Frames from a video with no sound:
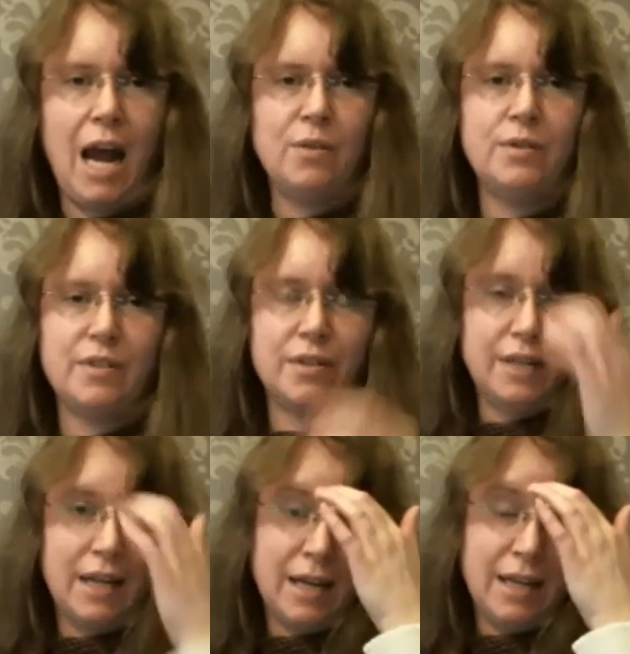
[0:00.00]
out,
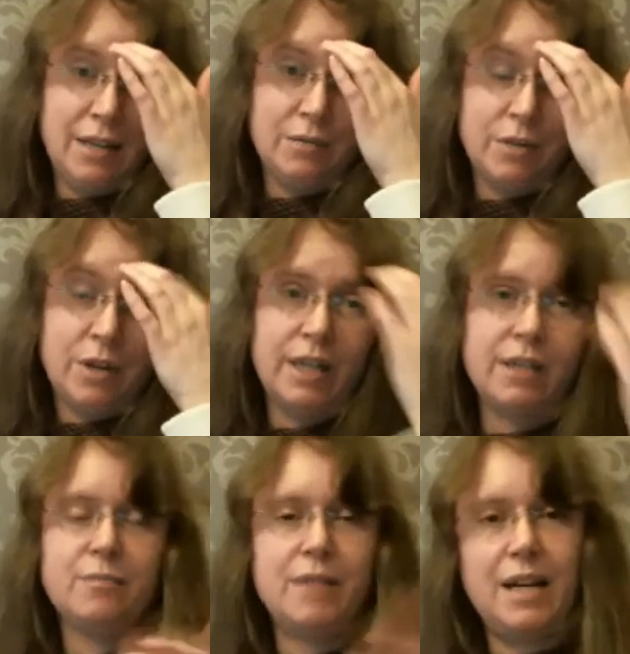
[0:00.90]
so when I walk
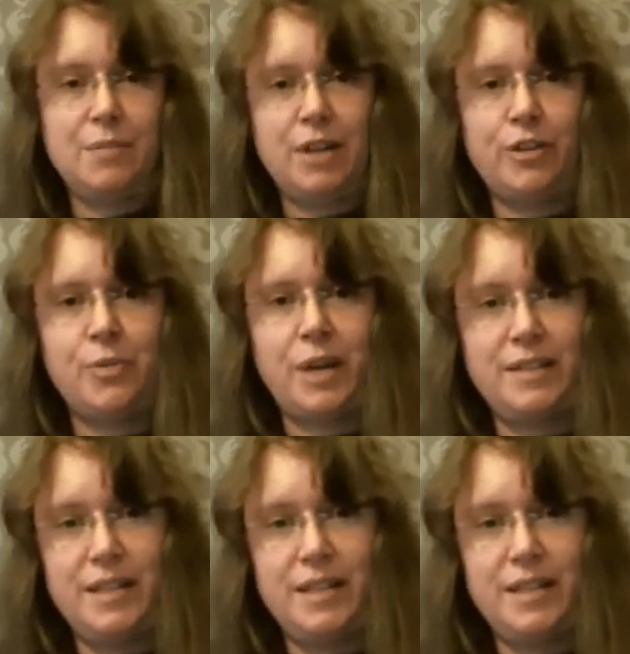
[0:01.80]
into my bedroom